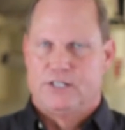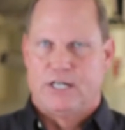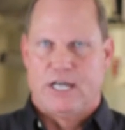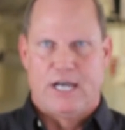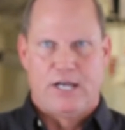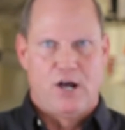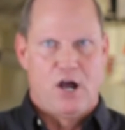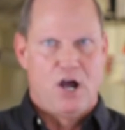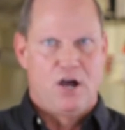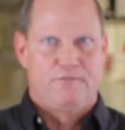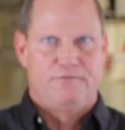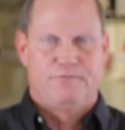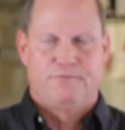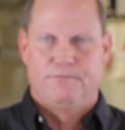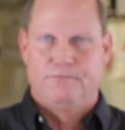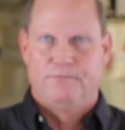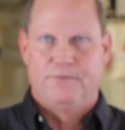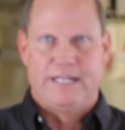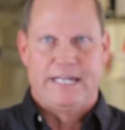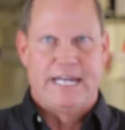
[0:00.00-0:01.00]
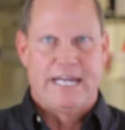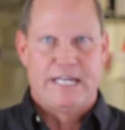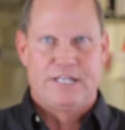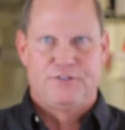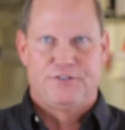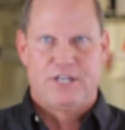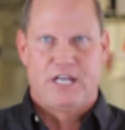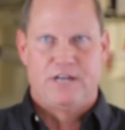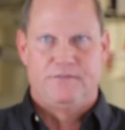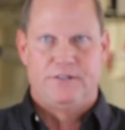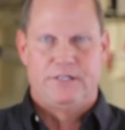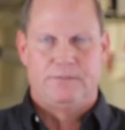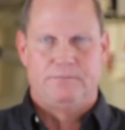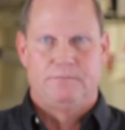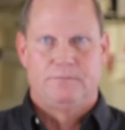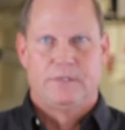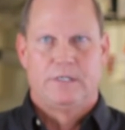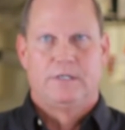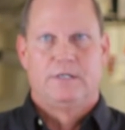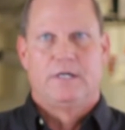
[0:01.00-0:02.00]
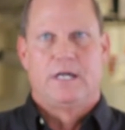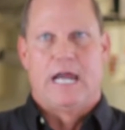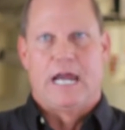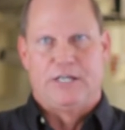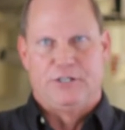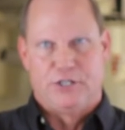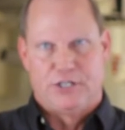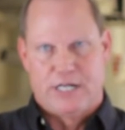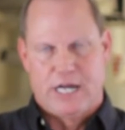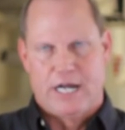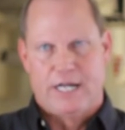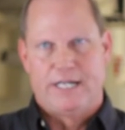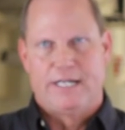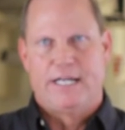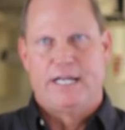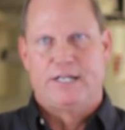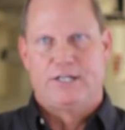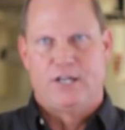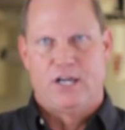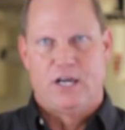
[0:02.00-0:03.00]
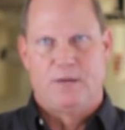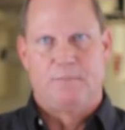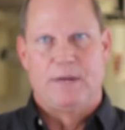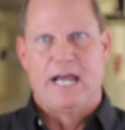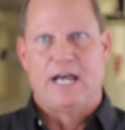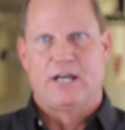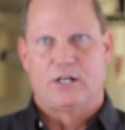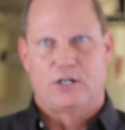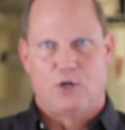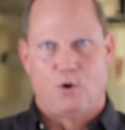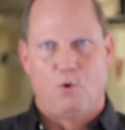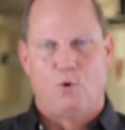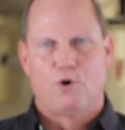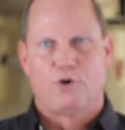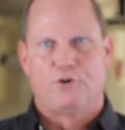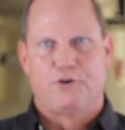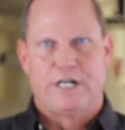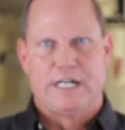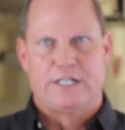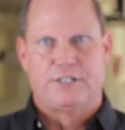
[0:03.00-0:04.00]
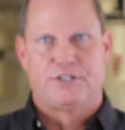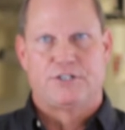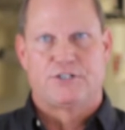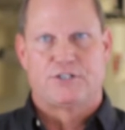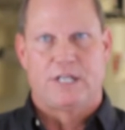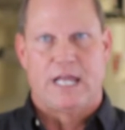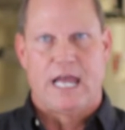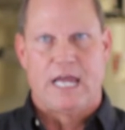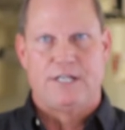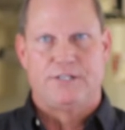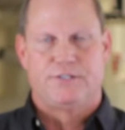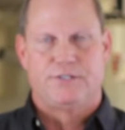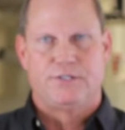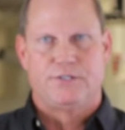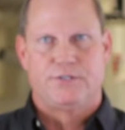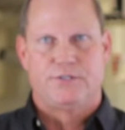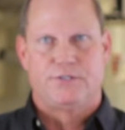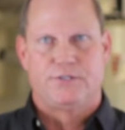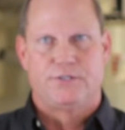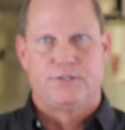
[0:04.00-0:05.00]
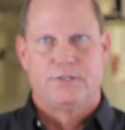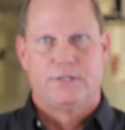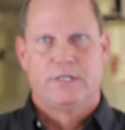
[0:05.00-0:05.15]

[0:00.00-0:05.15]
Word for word: Cut off the ends of it, and you cut it into about a quarter inch slices